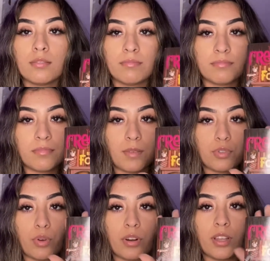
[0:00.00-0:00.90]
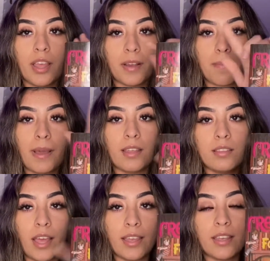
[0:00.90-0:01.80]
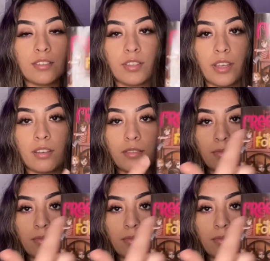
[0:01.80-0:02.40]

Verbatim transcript: I'm sorry, like my light is like